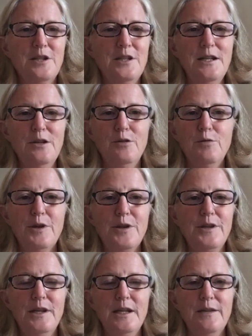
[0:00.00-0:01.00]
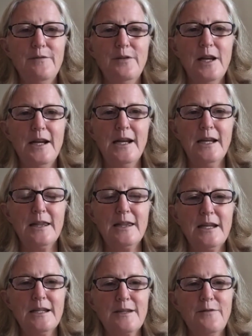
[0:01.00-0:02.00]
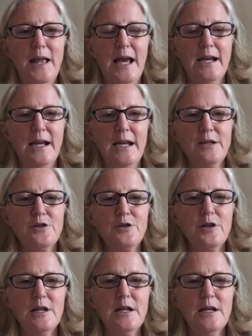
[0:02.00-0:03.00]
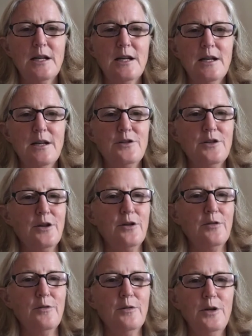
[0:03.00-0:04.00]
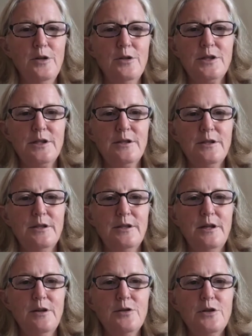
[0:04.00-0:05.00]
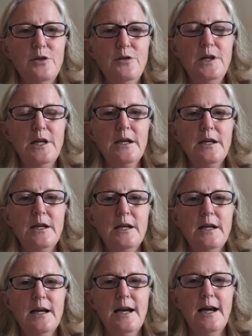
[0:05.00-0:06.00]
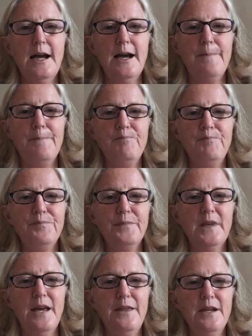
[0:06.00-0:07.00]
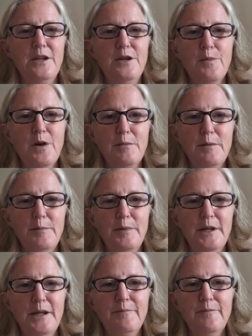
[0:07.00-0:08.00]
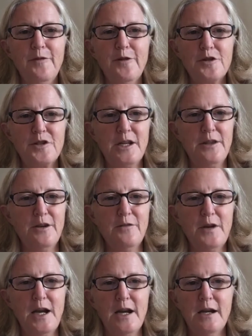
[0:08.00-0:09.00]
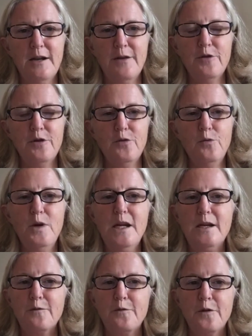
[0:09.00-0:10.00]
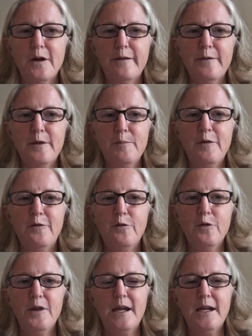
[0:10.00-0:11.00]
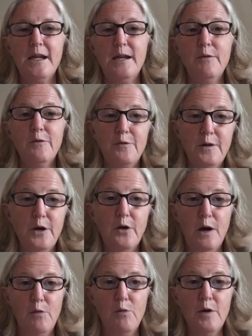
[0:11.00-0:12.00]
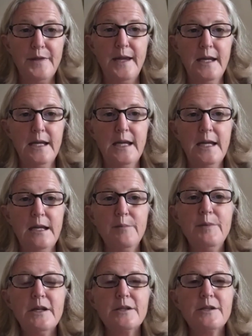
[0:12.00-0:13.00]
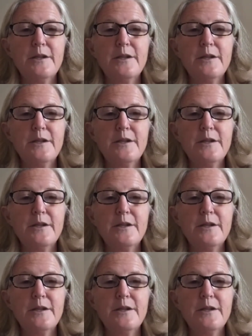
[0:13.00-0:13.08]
deal with the flooding and things of that nature. So Houston, here's to you. I think folks down there have got another good week in front of them before they can even figure out what they need,